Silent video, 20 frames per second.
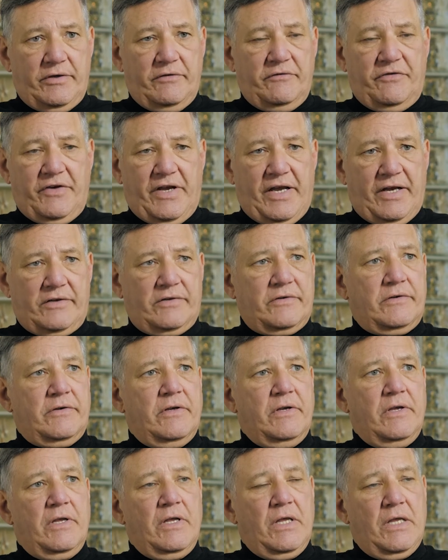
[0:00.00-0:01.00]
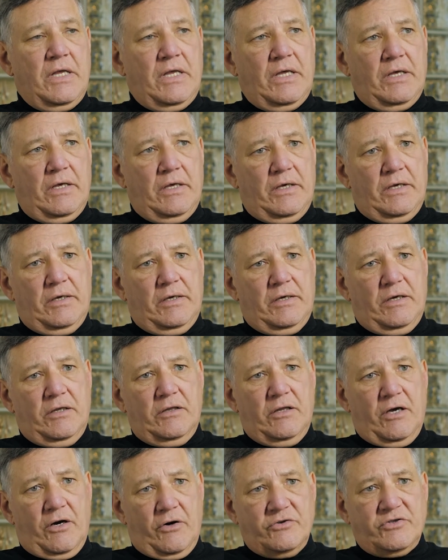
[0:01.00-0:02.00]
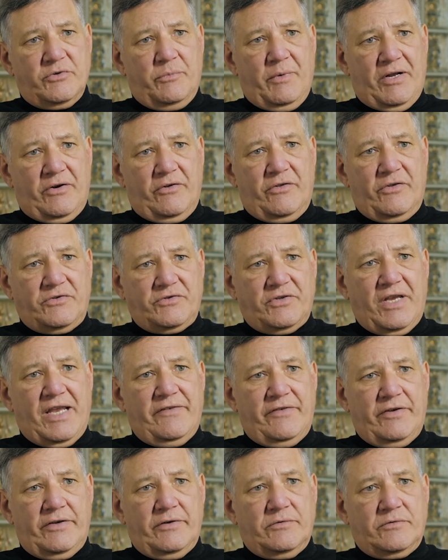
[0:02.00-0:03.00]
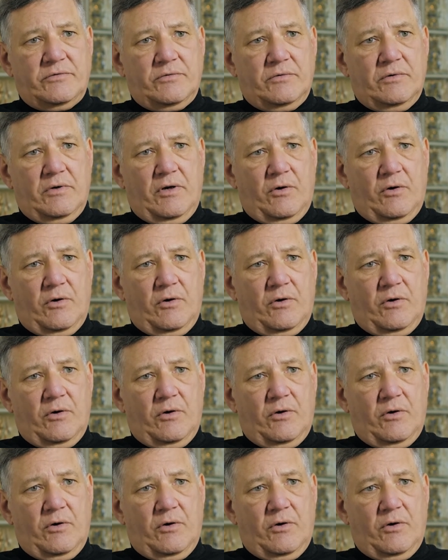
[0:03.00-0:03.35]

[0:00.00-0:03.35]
In fact, uh, a large amount of the savings